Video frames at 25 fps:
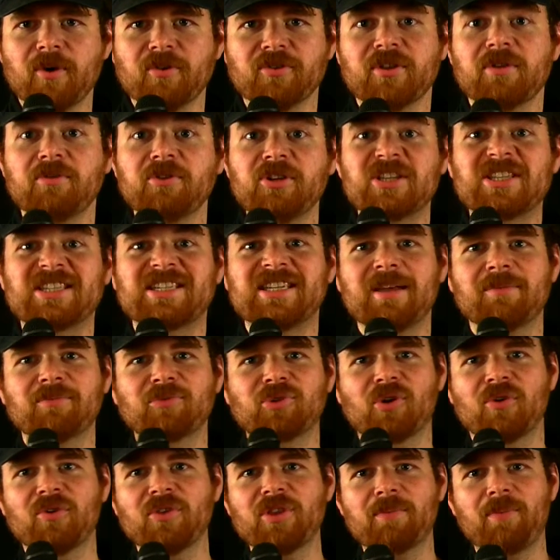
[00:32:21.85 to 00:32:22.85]
And then when you see him
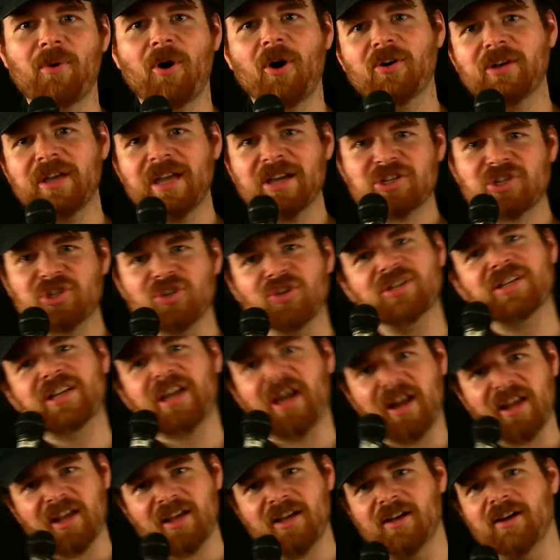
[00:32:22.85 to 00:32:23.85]
throwing the ball, he actually looked
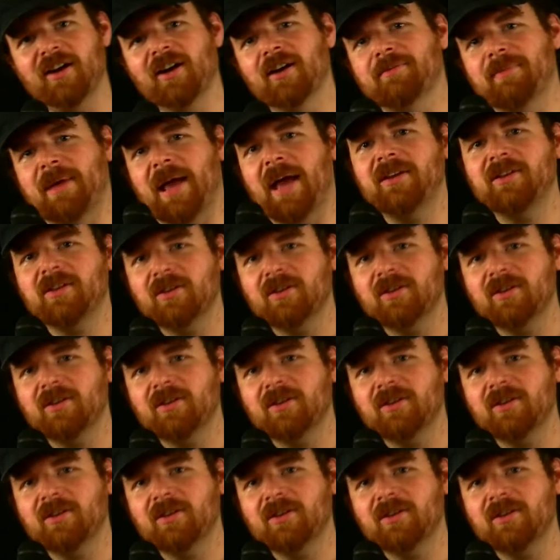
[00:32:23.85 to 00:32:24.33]
kind of good, man.